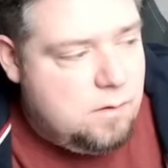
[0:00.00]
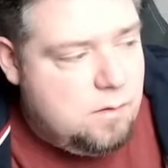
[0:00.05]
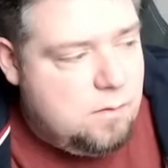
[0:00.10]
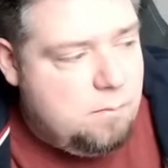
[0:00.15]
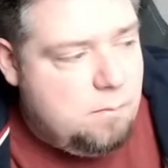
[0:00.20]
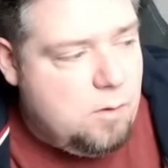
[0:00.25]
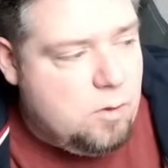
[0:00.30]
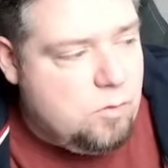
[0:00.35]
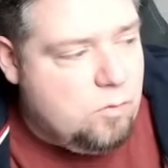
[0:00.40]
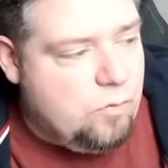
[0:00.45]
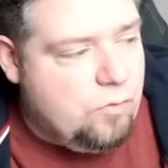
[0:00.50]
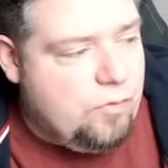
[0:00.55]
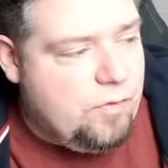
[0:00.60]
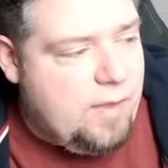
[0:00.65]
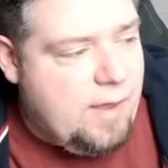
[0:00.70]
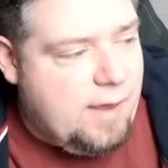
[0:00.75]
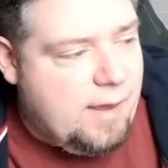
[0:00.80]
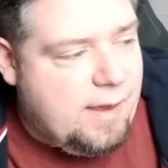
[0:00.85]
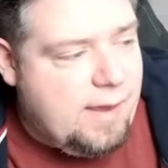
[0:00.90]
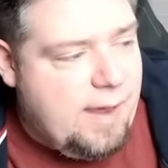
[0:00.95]
Models
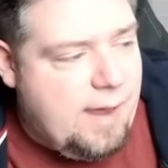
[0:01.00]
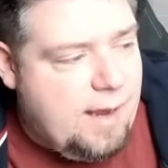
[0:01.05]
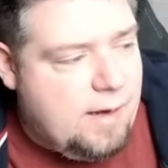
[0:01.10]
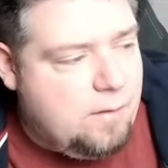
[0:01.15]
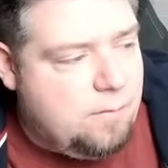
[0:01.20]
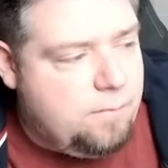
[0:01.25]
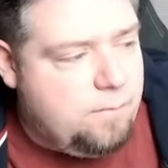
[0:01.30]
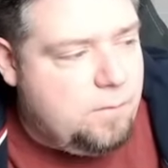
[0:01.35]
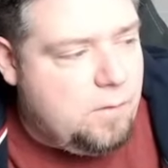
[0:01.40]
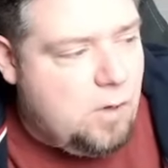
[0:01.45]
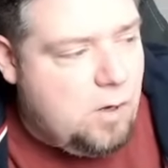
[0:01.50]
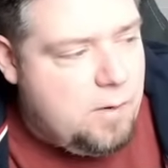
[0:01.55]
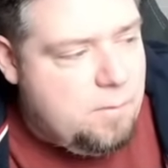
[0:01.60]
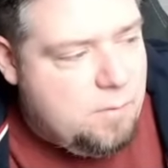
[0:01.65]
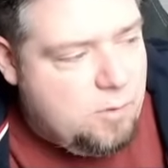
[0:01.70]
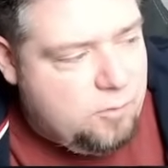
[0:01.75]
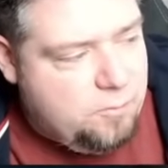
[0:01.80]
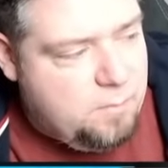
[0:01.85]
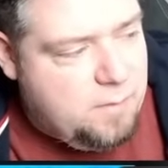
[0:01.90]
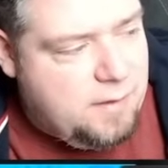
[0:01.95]
that can fly
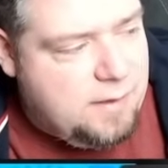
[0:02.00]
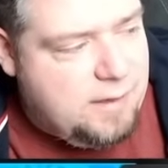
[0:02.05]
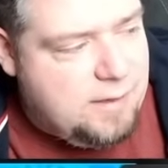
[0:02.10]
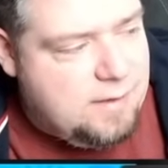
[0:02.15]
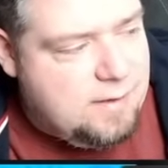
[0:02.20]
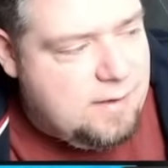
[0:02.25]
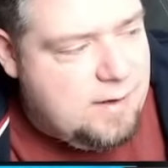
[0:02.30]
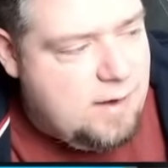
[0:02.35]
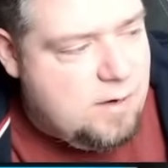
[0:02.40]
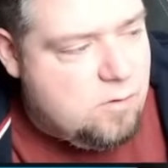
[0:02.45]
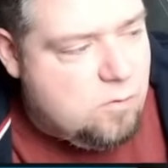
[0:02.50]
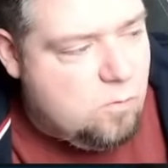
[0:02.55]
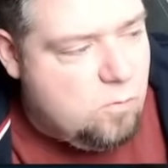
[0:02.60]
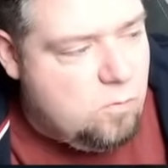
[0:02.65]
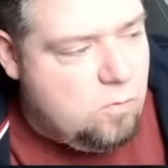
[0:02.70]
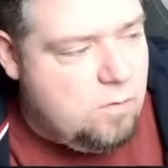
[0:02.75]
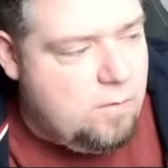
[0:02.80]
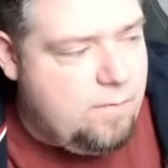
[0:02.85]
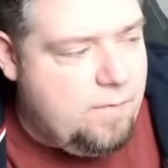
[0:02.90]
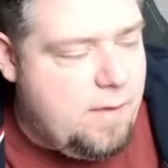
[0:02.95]
must begin and end
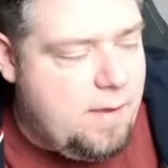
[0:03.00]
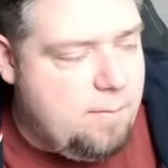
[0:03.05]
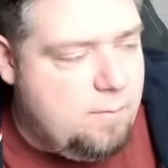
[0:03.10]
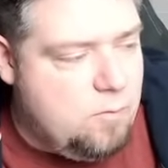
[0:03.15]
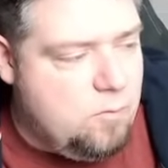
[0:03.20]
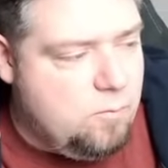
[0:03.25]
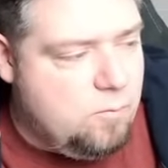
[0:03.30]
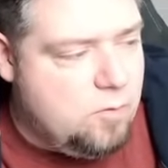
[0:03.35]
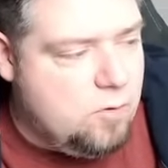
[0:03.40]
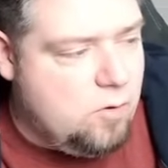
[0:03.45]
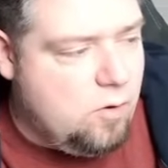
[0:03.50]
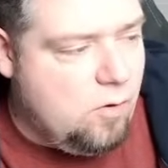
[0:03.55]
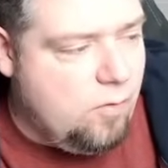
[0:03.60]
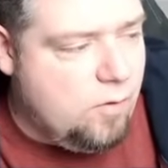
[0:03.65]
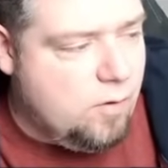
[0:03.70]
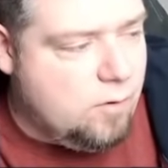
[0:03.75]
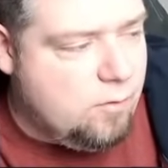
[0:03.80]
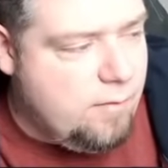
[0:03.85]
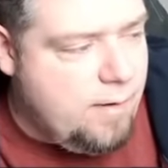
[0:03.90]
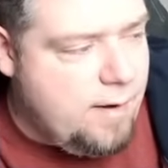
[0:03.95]
all of their movement
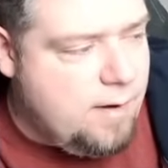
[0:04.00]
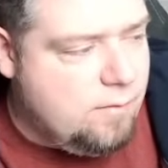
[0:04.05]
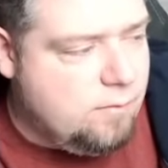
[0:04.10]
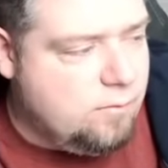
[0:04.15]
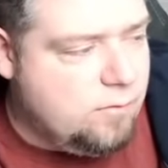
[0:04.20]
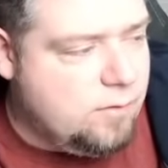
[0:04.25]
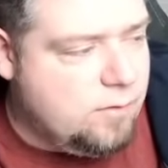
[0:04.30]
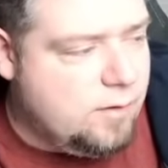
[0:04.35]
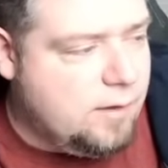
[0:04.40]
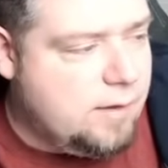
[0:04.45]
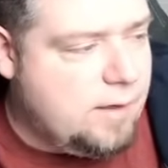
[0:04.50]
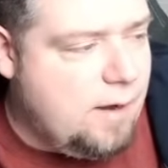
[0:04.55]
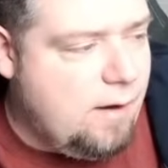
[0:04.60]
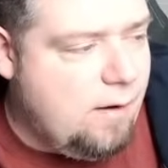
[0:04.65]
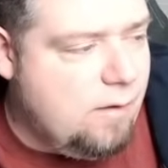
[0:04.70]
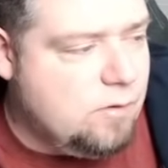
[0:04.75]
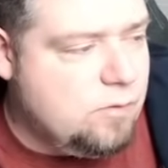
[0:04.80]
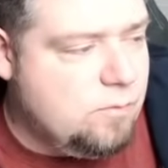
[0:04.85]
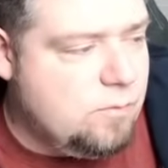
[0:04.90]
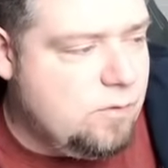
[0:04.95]
on the ground. A
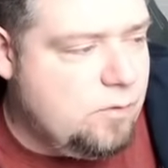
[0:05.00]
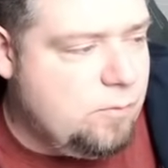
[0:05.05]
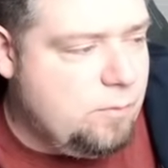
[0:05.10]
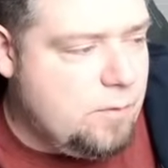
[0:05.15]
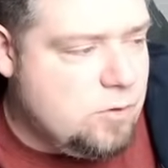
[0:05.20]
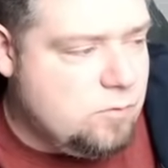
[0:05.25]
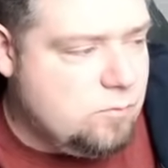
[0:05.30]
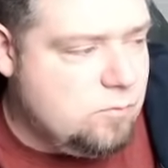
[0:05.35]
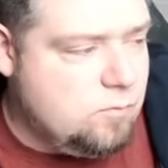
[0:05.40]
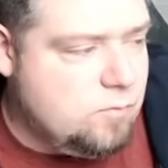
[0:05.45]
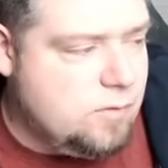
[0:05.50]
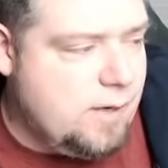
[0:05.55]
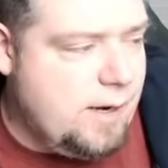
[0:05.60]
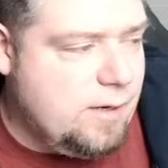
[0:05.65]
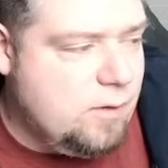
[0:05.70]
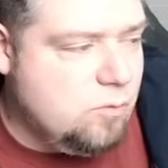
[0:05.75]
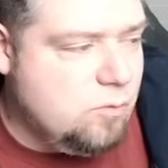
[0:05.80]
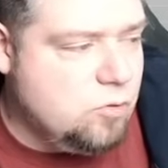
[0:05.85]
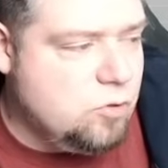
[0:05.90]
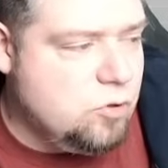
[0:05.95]
character with a special rule
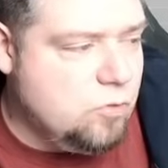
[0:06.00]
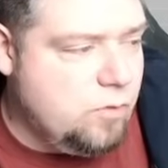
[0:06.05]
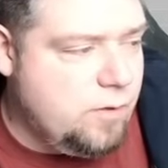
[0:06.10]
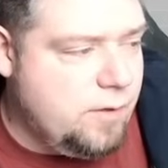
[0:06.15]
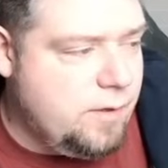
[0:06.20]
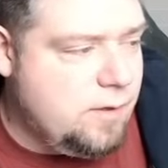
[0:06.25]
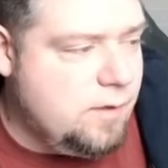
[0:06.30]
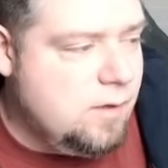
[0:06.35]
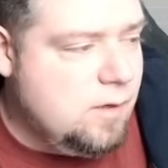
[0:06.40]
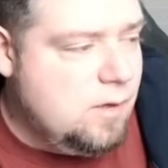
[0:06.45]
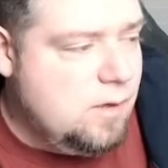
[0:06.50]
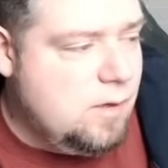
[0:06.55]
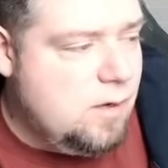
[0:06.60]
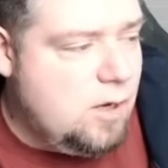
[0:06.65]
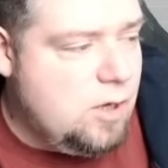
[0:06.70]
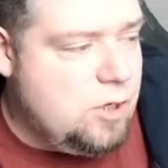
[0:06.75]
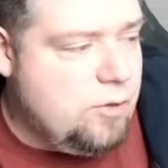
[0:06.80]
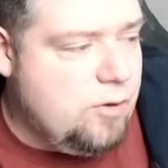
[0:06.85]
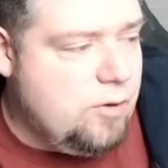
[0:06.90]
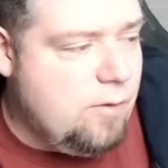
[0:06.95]
cannot join
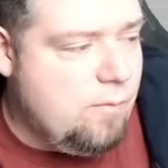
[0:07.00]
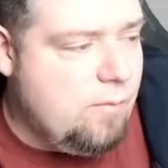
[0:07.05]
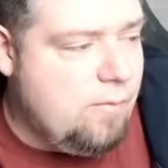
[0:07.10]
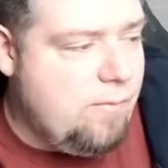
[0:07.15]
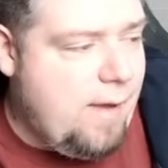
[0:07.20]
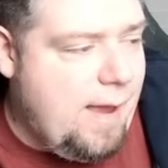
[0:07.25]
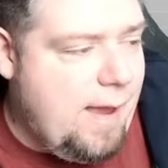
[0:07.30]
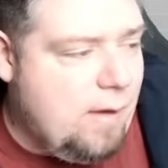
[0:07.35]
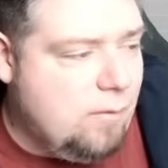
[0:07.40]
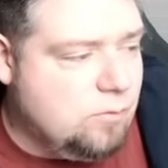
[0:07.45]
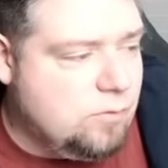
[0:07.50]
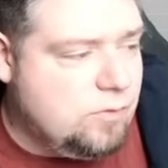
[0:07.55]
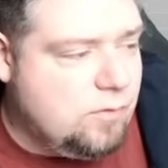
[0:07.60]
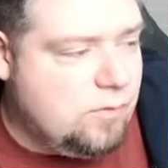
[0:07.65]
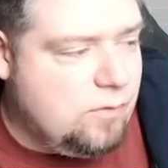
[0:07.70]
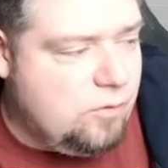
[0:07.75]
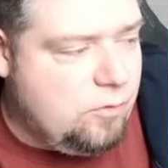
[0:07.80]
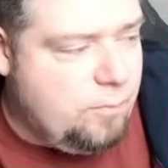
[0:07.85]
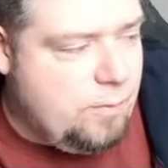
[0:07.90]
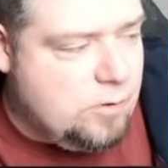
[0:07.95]
a unit without
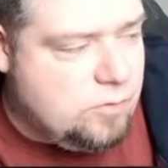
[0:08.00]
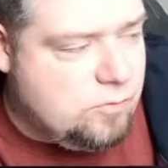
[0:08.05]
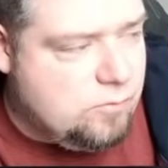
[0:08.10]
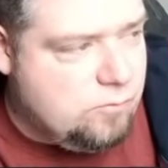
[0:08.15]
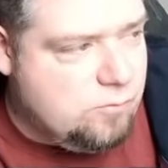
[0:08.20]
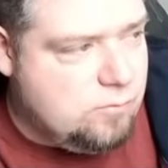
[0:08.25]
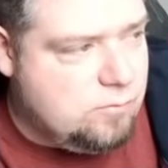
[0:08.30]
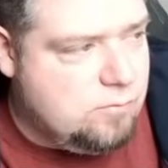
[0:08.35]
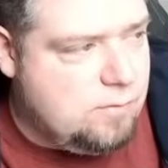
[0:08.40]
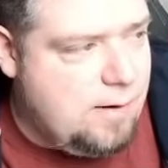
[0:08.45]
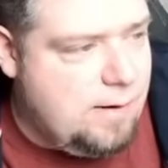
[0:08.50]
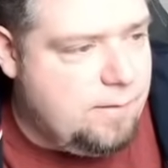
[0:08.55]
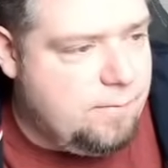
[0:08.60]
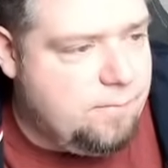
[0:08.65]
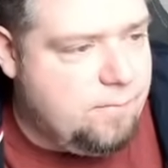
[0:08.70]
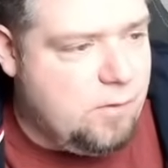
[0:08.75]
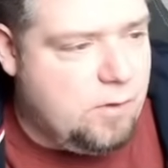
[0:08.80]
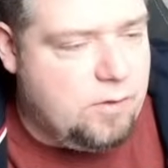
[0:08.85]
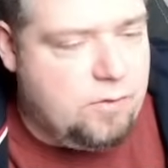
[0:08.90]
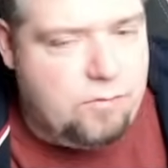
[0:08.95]
the special rule,
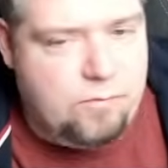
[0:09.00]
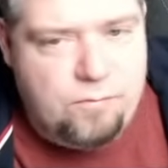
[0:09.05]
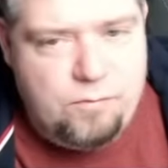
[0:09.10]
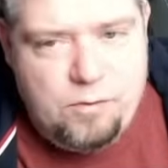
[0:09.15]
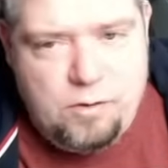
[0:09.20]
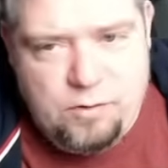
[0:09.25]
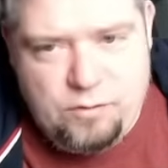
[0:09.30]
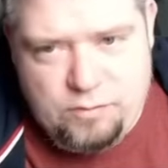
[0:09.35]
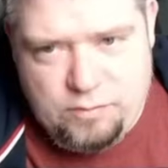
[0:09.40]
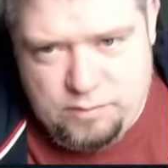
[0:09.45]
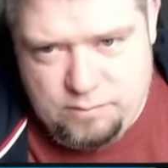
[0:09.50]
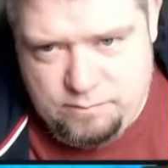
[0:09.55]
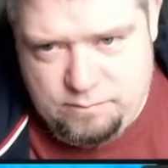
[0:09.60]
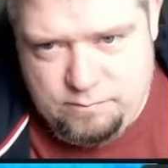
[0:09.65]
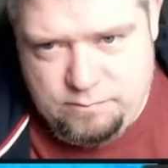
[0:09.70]
and vice versa.